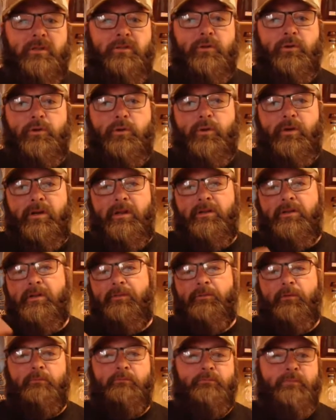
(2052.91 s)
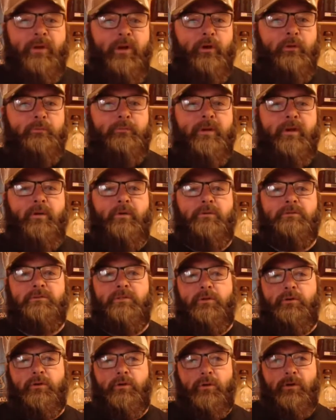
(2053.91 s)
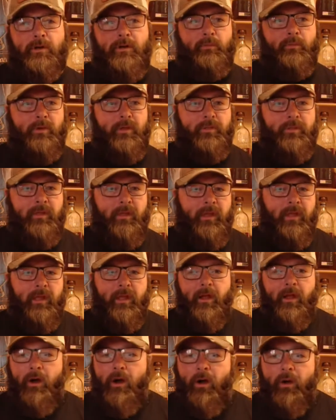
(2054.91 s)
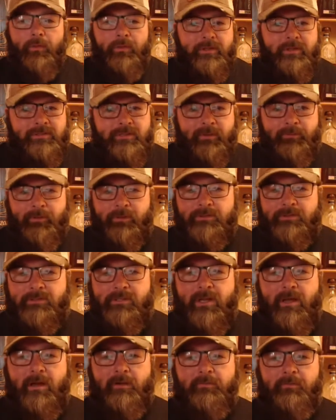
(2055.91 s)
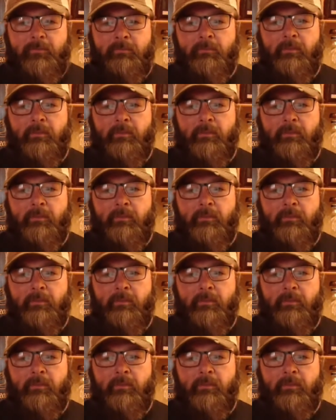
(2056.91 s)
They're doing it in different beer barrels. They're doing it with all this different stuff.